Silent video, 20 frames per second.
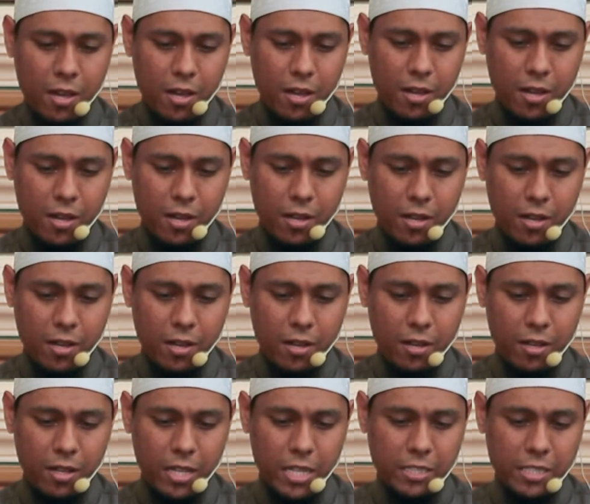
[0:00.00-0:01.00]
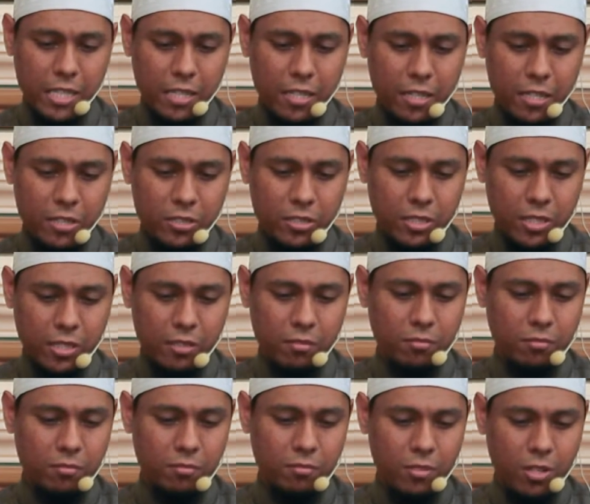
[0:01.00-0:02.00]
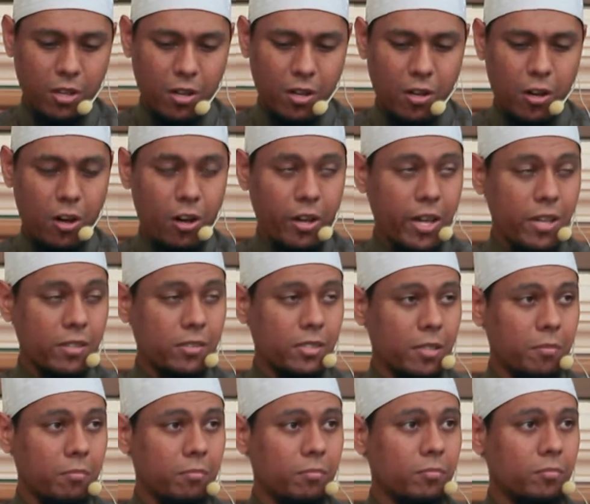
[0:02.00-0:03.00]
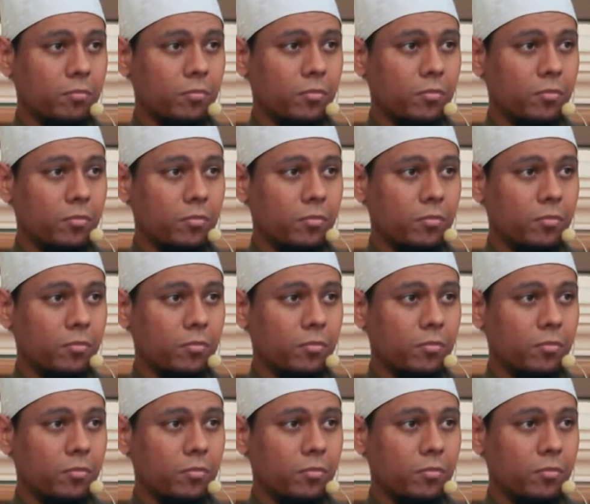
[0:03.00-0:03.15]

uh, ejaculation or orgasm.